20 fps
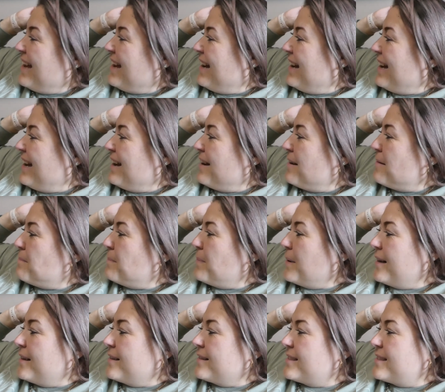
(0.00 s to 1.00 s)
uh,
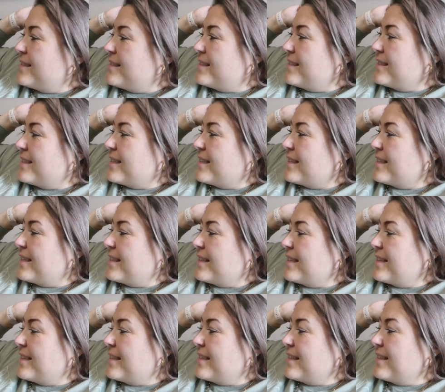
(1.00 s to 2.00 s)
but
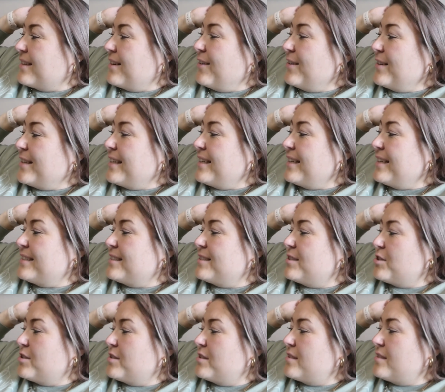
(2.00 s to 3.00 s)
Ollie is
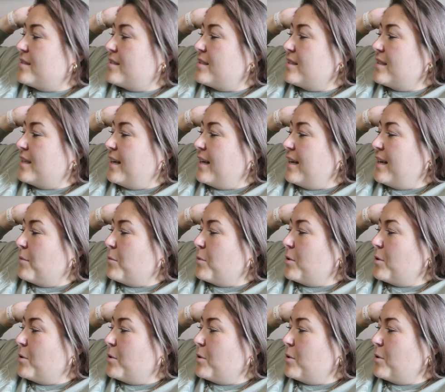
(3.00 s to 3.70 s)
just uh,